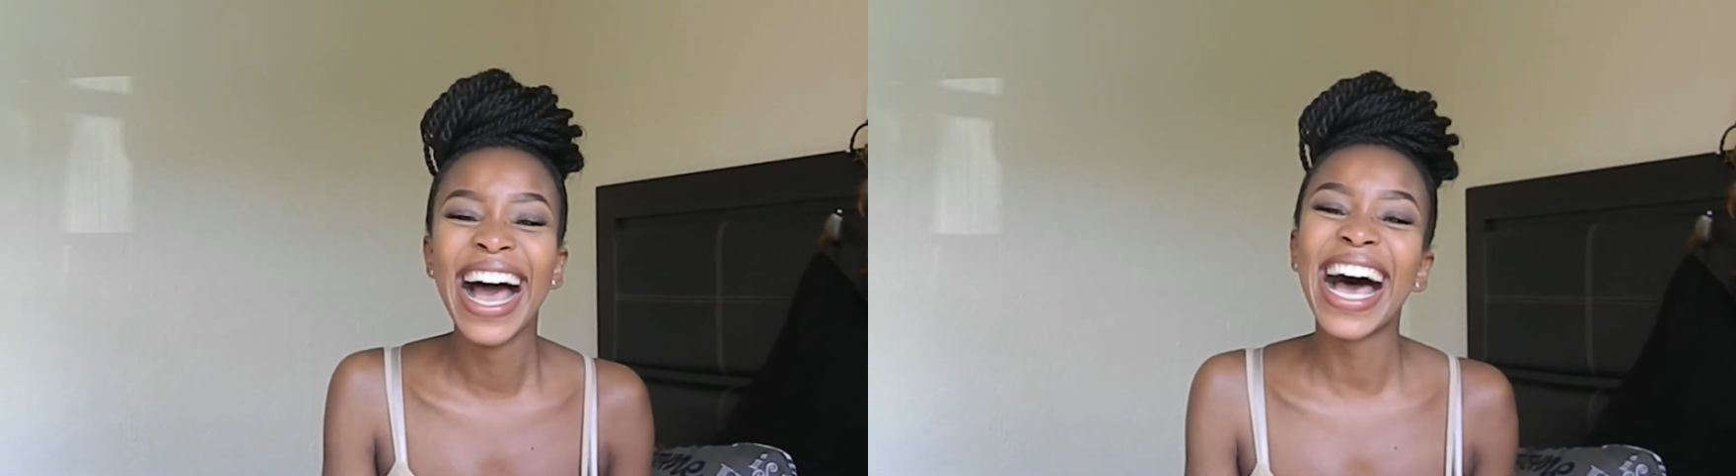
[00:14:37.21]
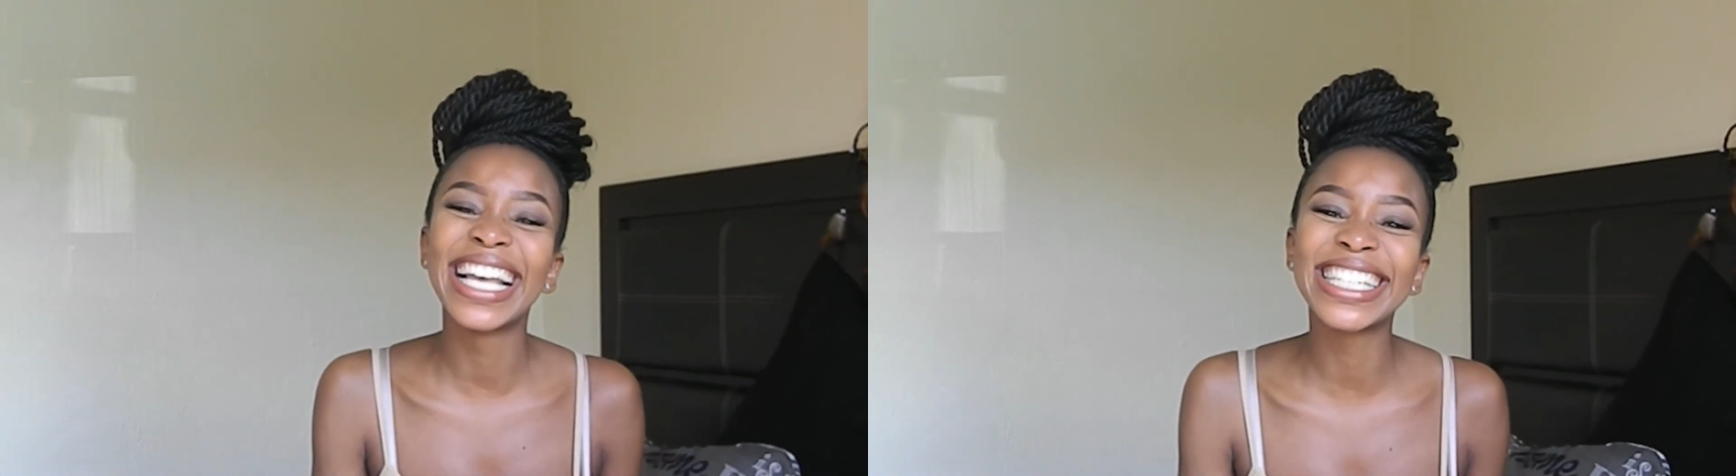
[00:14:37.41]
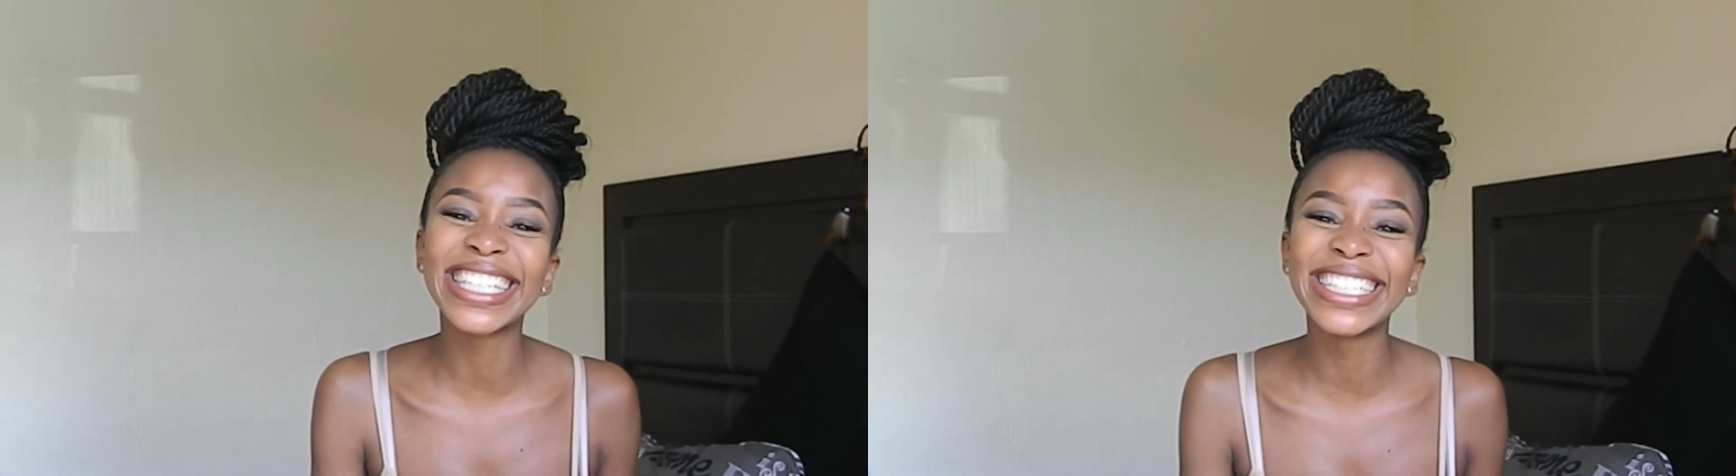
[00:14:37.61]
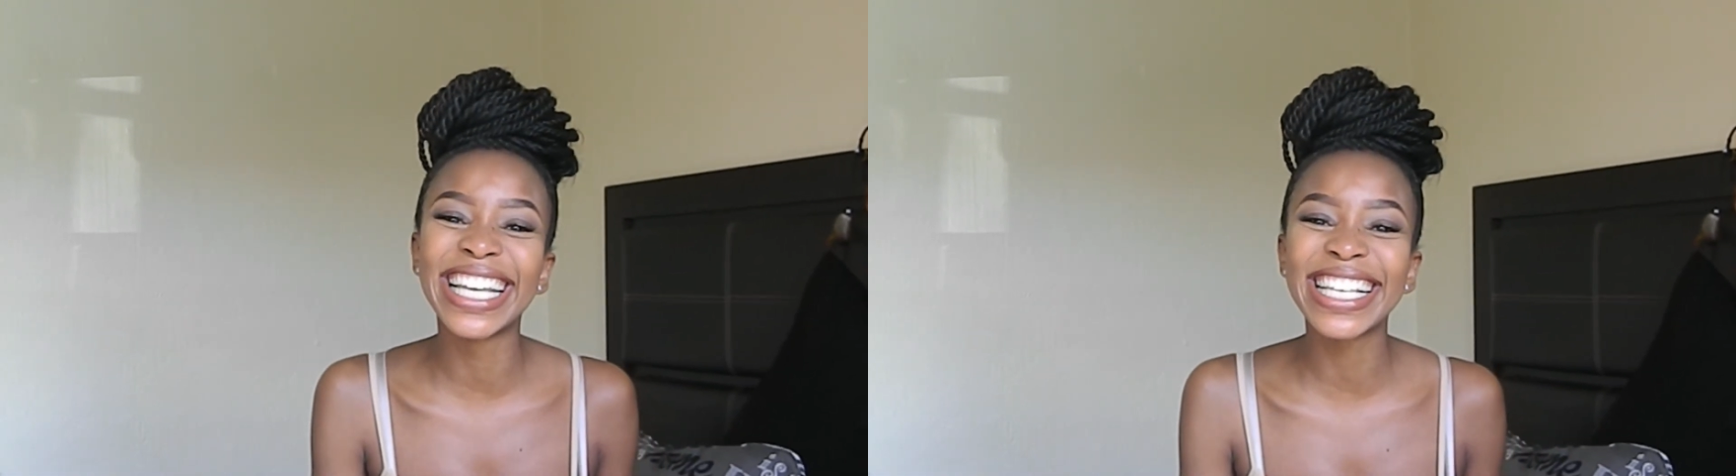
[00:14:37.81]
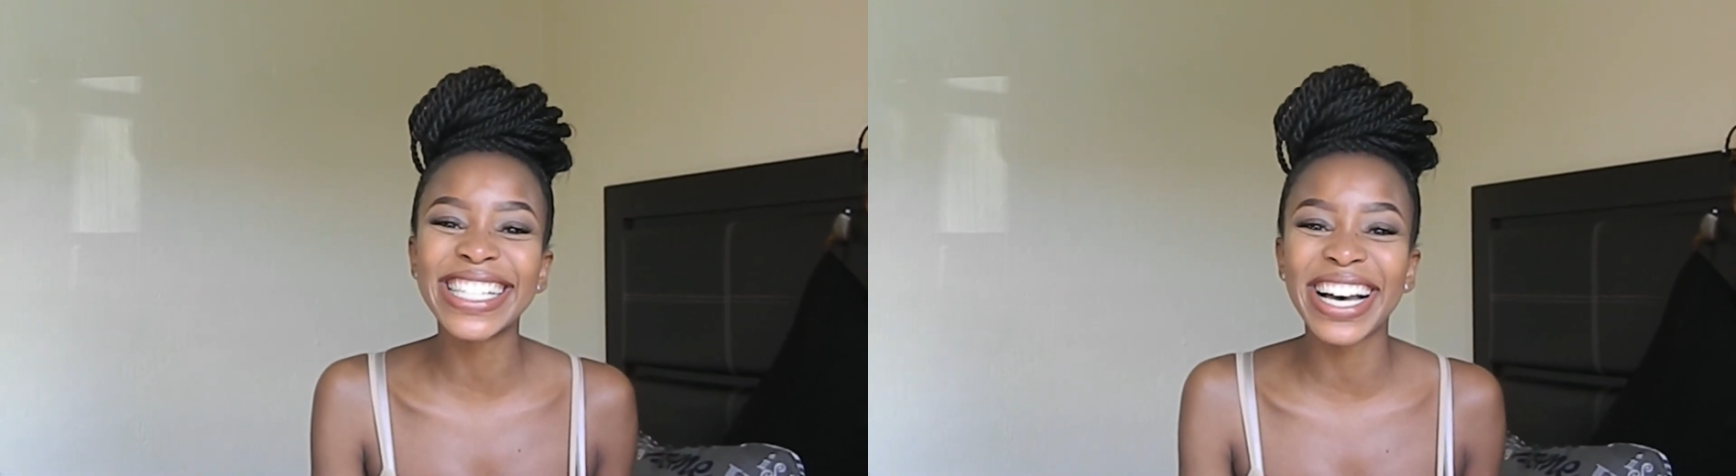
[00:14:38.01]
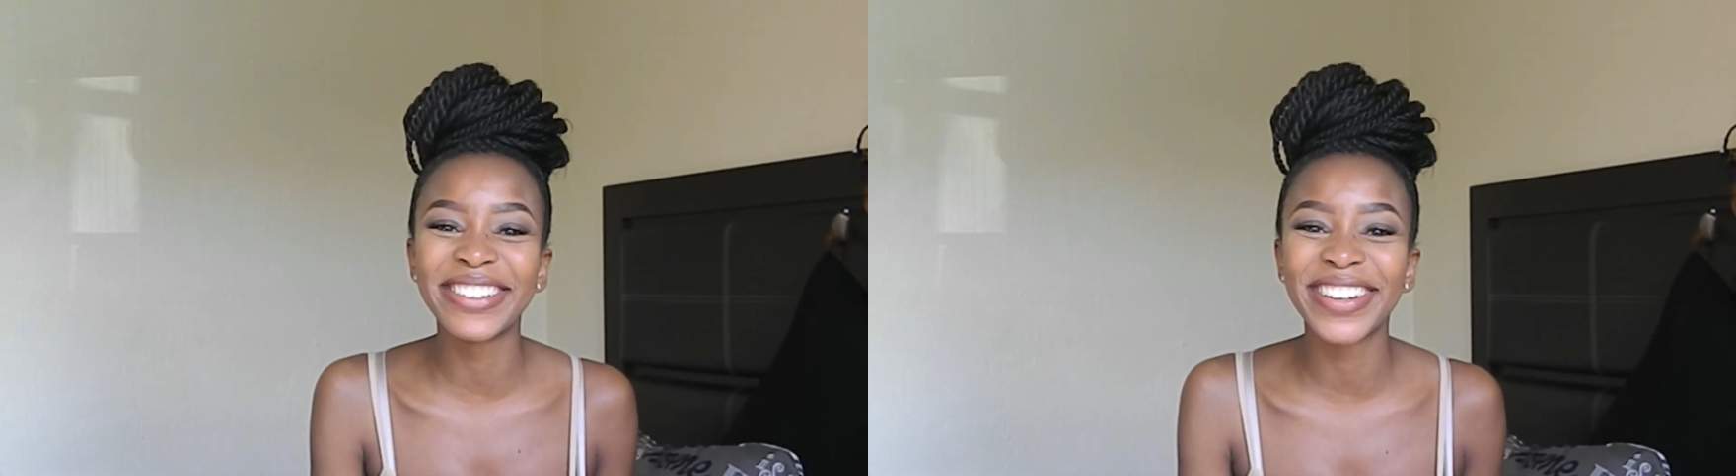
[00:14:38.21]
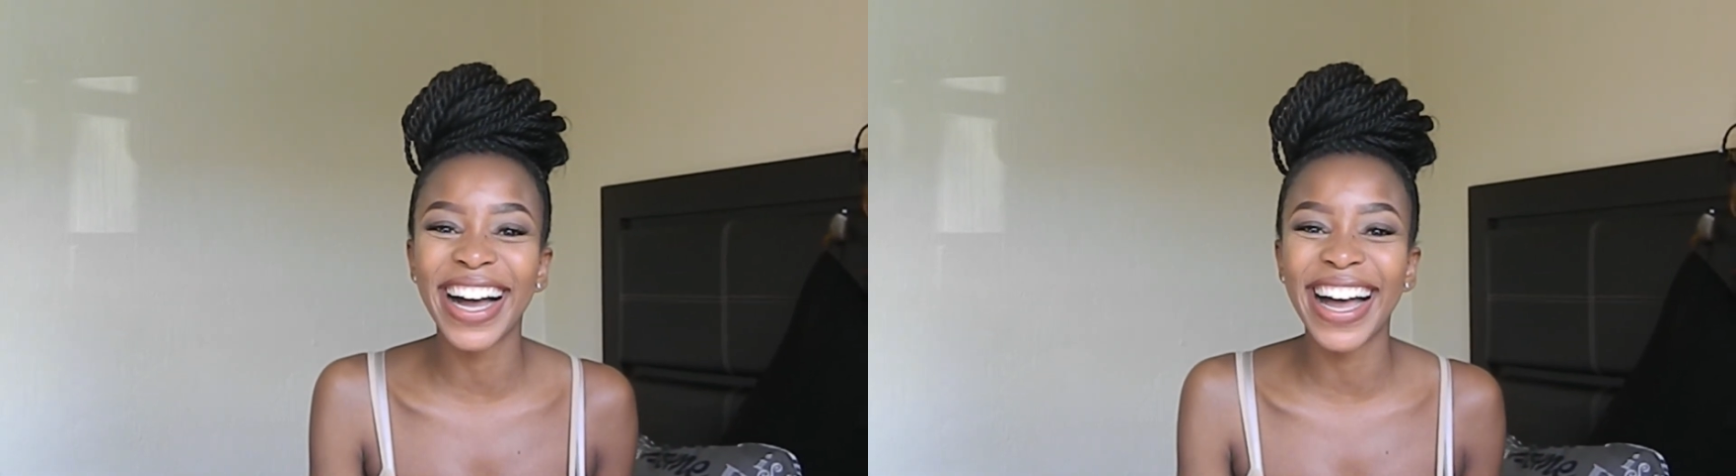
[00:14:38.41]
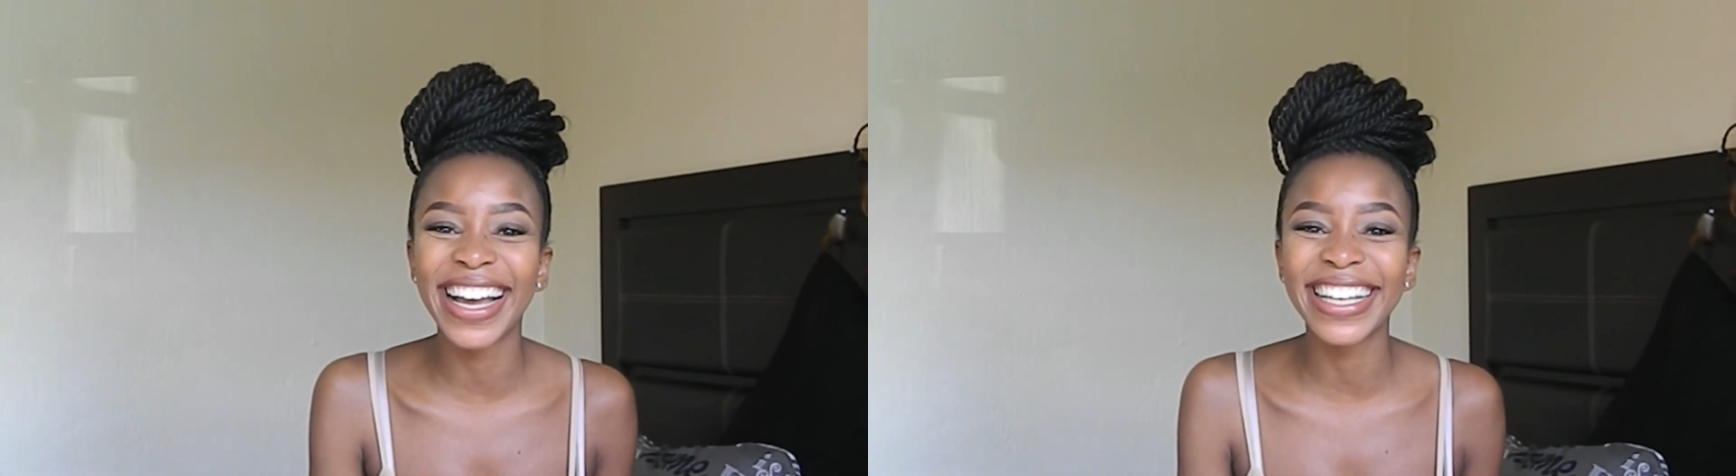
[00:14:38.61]
Until next time
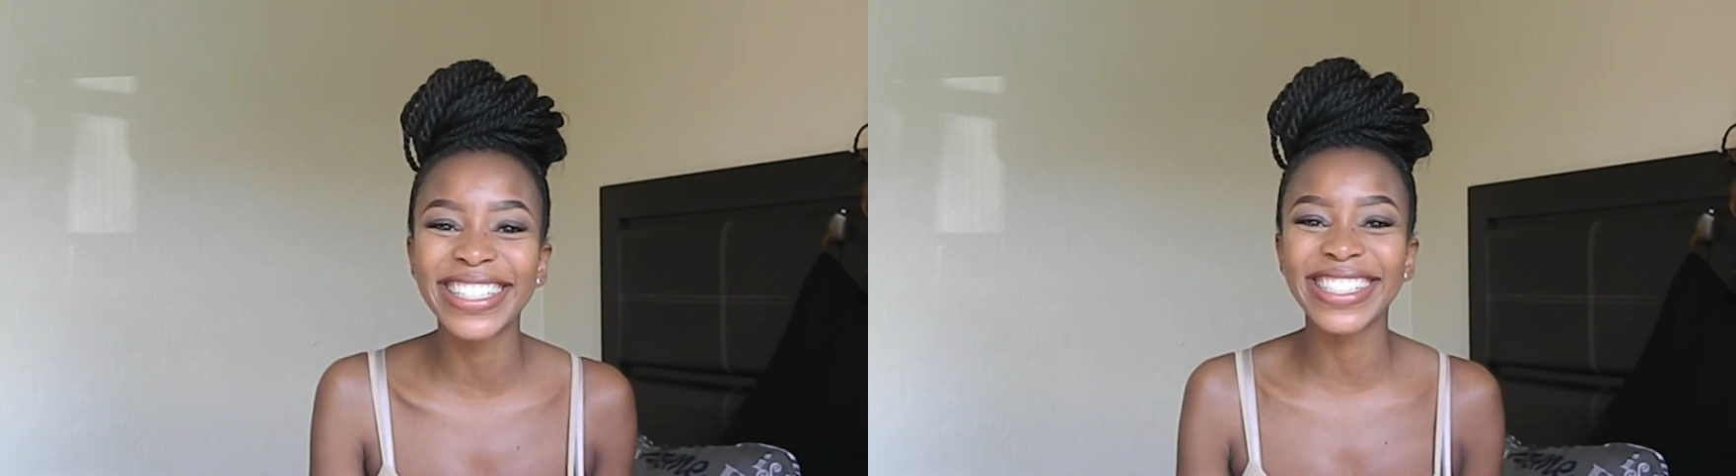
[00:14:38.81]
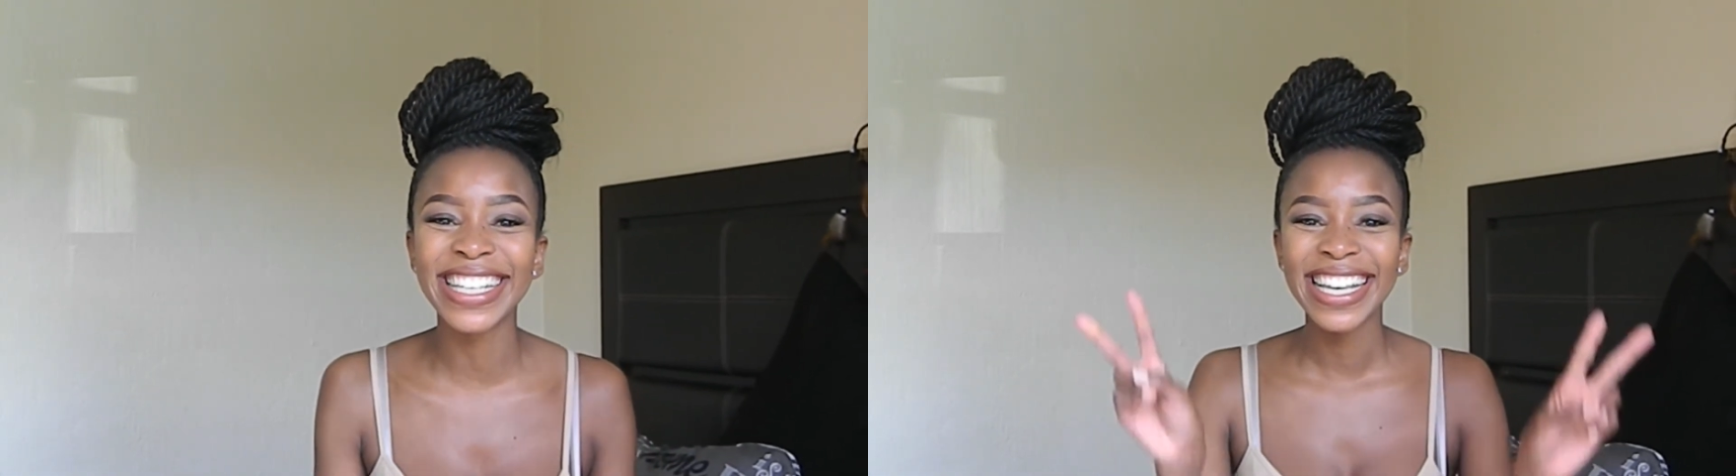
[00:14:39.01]
guys,